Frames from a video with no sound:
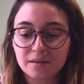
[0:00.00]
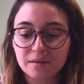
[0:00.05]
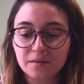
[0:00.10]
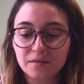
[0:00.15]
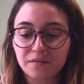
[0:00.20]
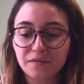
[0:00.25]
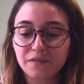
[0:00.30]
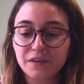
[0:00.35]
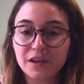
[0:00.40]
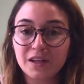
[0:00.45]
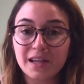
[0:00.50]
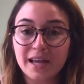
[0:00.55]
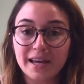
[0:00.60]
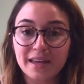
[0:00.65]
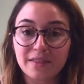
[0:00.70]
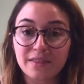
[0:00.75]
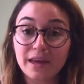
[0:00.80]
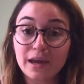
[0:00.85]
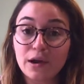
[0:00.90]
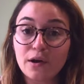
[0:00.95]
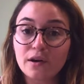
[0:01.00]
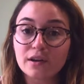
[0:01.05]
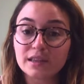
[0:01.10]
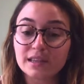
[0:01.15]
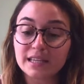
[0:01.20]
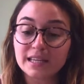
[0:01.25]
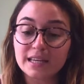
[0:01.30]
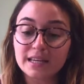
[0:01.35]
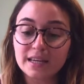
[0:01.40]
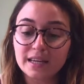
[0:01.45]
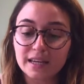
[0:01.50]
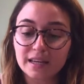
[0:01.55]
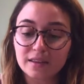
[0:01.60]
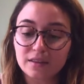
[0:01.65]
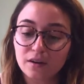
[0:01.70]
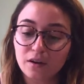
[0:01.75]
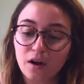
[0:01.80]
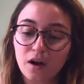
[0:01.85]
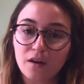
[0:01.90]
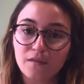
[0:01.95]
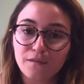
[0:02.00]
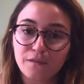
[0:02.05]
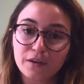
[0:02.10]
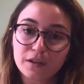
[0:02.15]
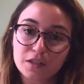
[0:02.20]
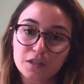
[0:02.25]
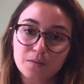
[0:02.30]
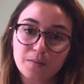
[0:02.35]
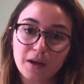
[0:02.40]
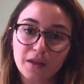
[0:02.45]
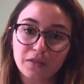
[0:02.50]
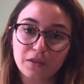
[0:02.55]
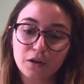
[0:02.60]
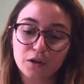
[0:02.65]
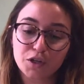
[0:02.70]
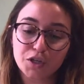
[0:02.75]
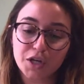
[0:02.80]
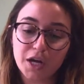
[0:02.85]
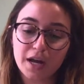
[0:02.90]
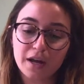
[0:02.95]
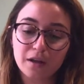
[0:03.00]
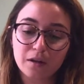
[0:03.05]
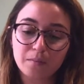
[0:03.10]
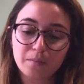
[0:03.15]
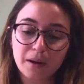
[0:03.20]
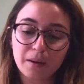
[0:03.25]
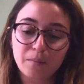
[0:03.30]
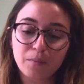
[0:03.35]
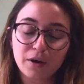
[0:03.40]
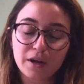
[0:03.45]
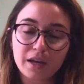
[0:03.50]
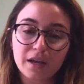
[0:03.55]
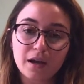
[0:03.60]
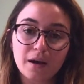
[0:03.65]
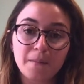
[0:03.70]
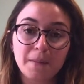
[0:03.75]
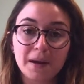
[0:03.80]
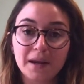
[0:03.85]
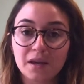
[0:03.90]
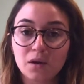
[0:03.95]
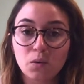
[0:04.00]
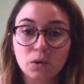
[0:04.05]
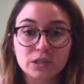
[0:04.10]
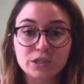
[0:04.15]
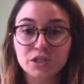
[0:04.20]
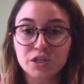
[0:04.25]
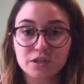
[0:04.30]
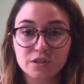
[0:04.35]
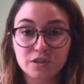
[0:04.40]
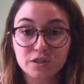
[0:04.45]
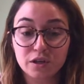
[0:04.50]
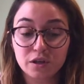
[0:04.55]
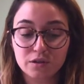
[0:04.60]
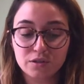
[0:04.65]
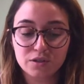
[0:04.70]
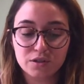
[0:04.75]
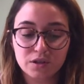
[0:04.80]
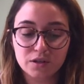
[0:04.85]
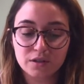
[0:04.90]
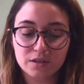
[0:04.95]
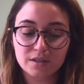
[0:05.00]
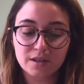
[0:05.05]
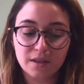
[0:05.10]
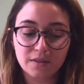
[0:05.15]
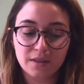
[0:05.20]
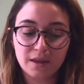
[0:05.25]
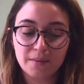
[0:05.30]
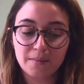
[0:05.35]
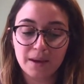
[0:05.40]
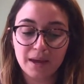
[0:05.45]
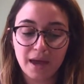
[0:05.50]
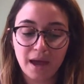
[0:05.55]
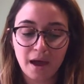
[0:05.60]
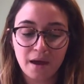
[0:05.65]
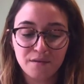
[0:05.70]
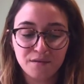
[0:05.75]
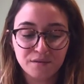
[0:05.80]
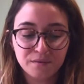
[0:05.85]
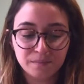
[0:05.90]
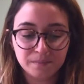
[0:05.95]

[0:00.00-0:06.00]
feel like they are leading the conference about their child by bringing up any questions or concerns that they may have.